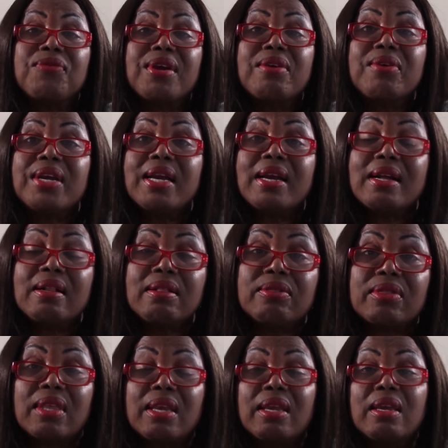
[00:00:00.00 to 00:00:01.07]
very
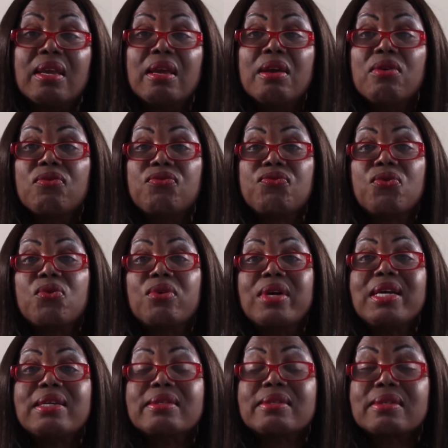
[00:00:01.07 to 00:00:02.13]
healthy for
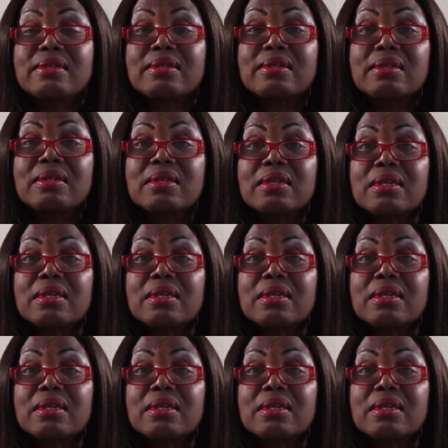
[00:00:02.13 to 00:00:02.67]
us,